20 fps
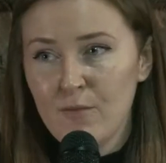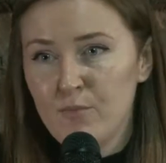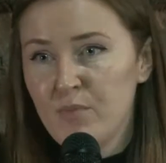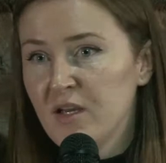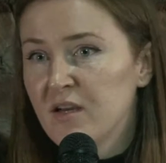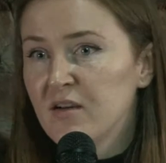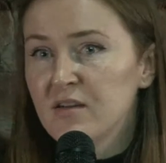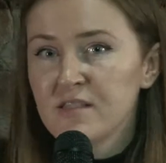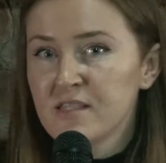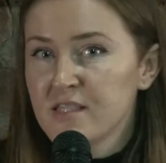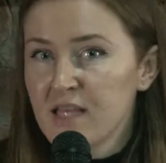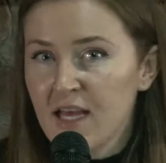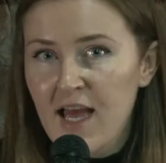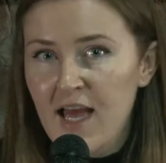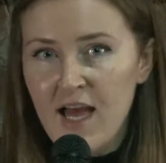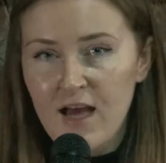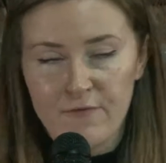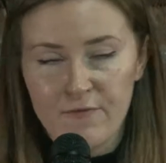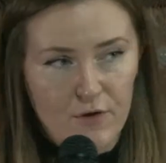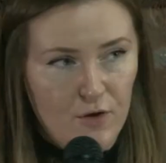because they
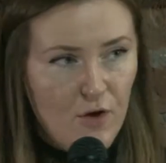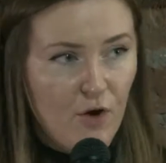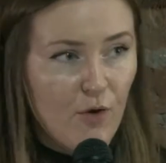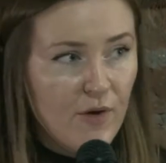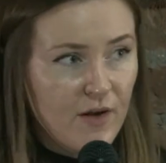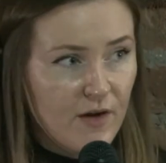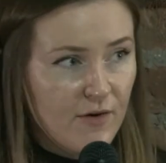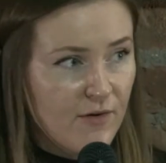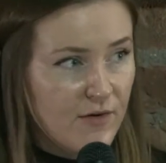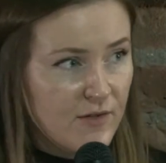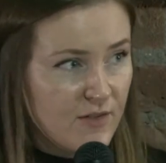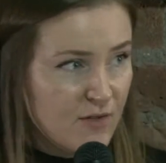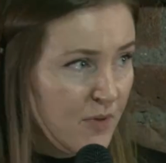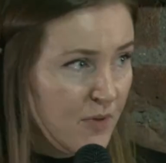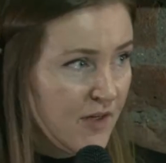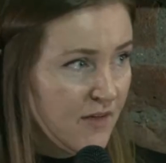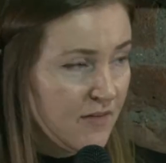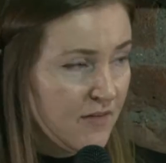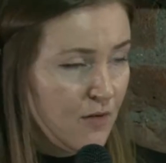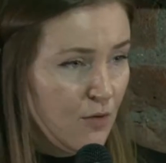have a coherent
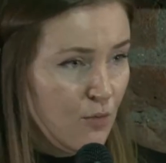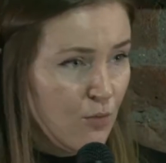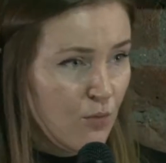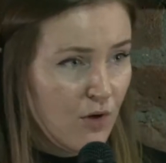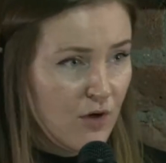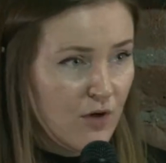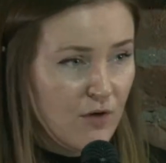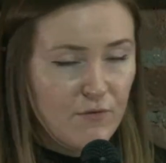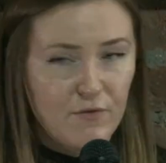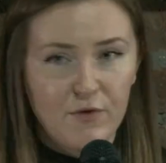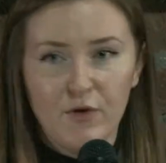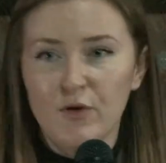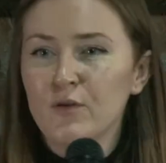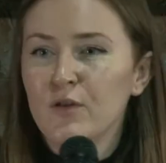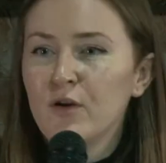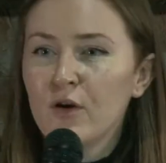political worldview.